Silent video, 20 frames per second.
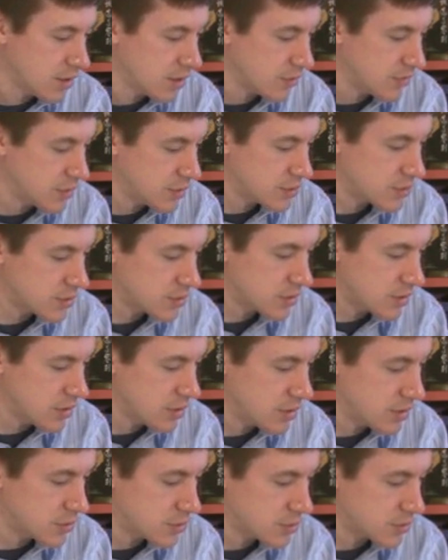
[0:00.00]
This
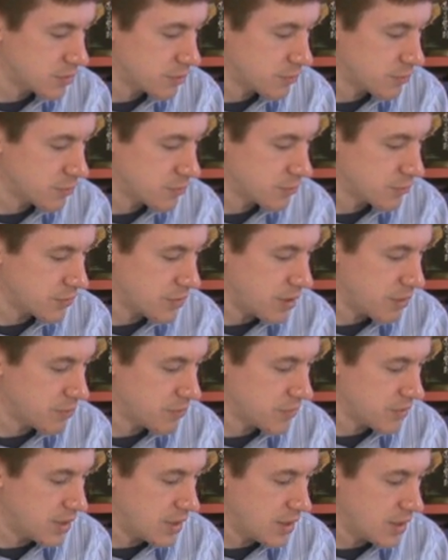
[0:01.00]
is
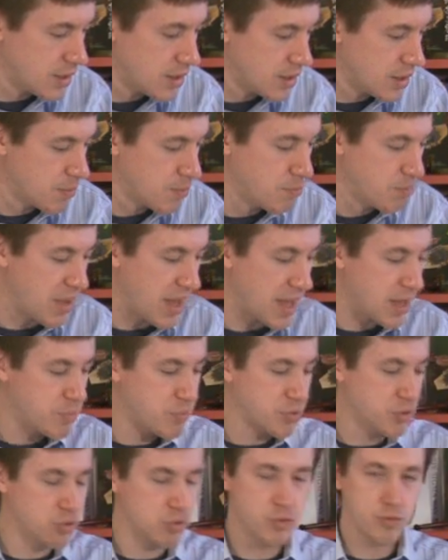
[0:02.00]
from the
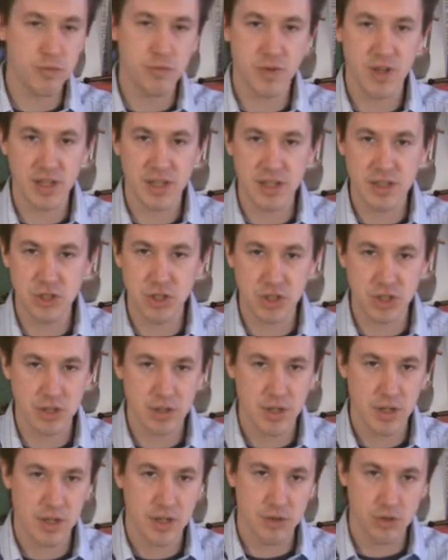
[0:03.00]
Beipu village,
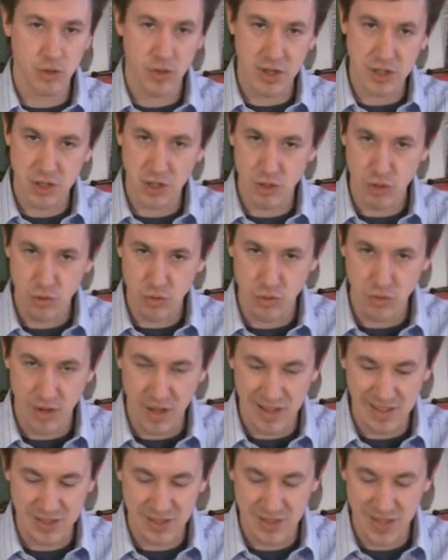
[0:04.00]
so they tell you
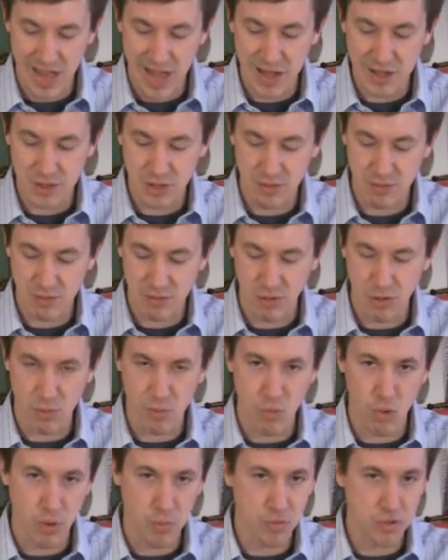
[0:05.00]
exact or
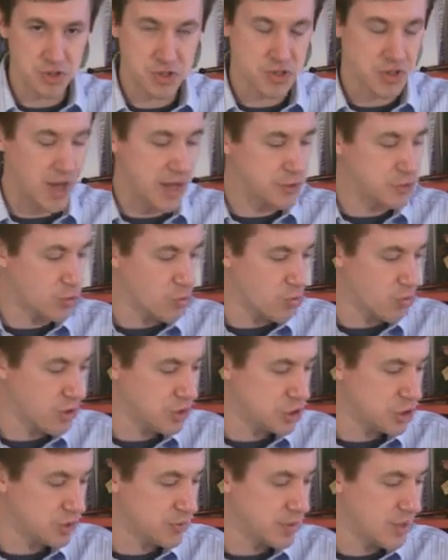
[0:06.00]
more precise
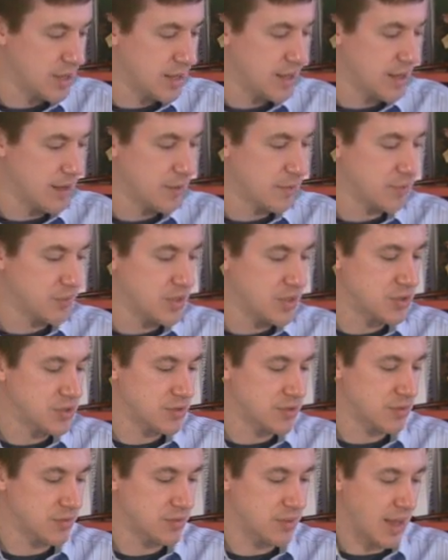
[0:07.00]
origin.
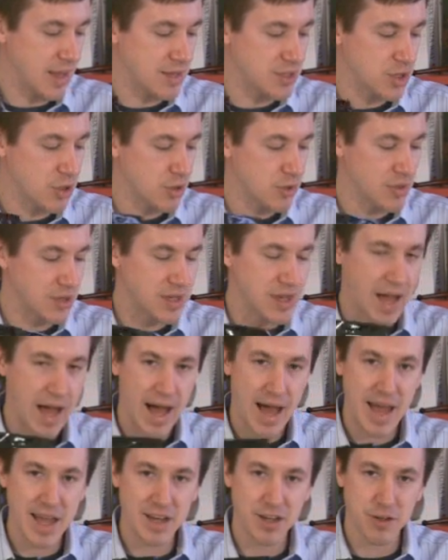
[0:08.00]
They tell you the
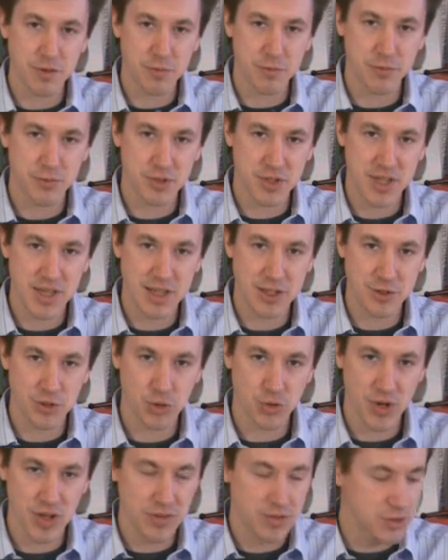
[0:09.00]
kind of tea
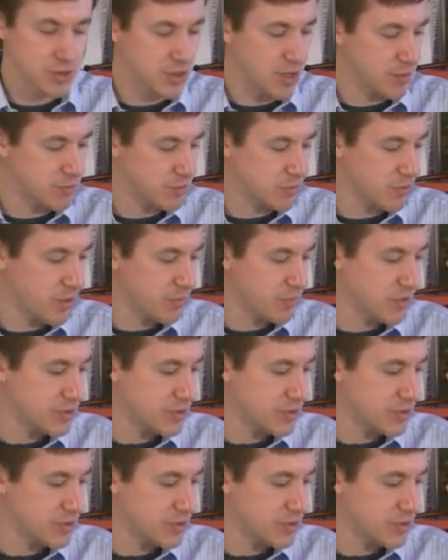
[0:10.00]
tree this comes from.